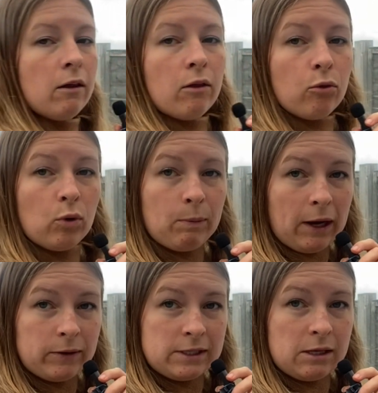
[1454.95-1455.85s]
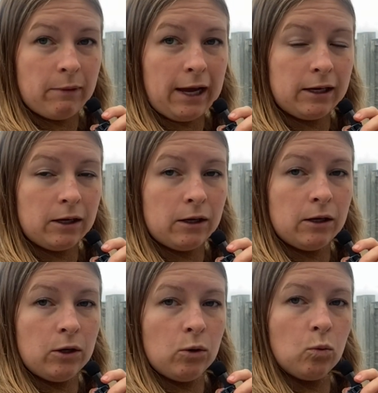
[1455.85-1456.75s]
£3 in the bank,
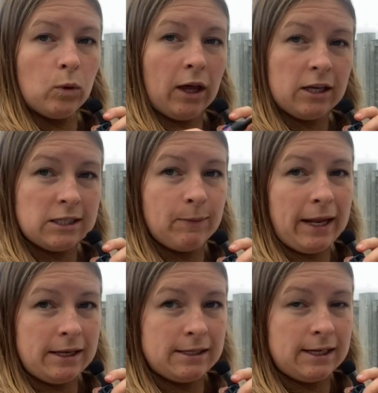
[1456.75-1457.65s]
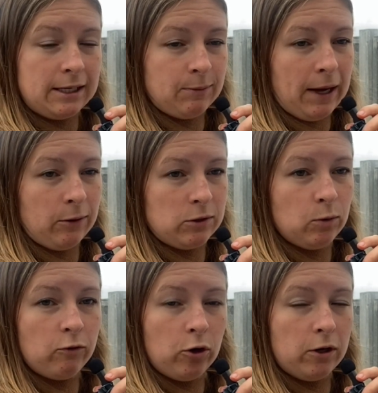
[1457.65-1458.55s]
we're going to spend £6.
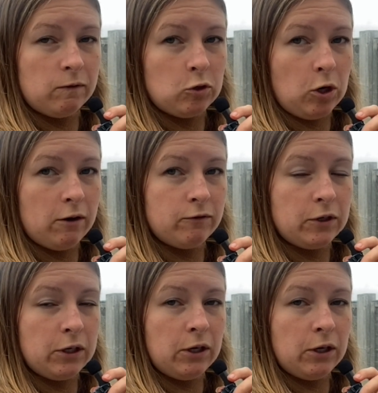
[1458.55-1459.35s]
We've got an overdraft.